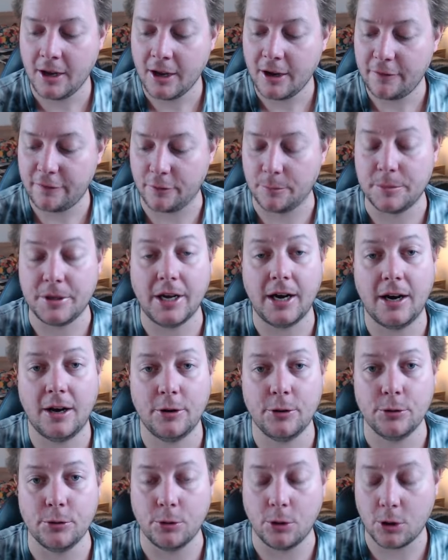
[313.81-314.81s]
from
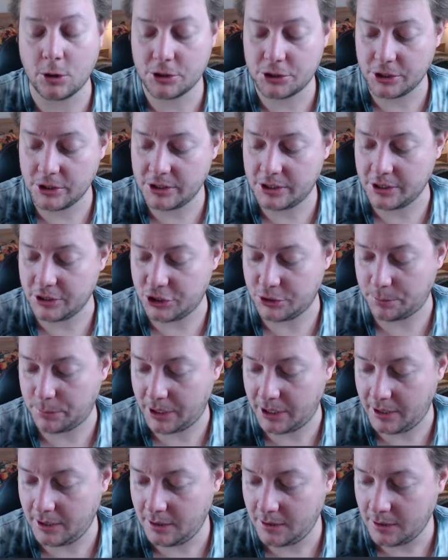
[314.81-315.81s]
Yahoo Auctions in
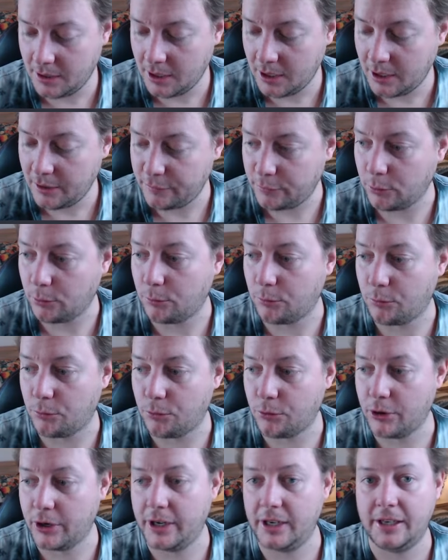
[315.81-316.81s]
Japan for a
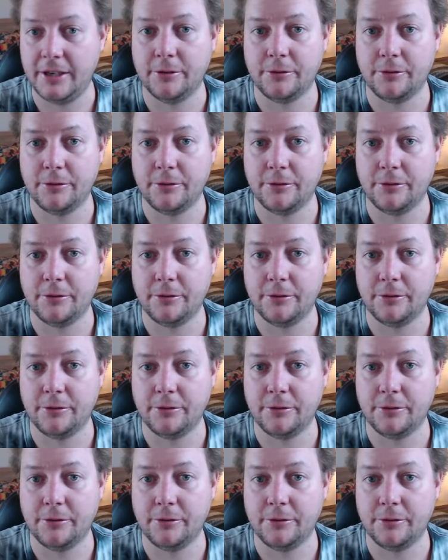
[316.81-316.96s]
really,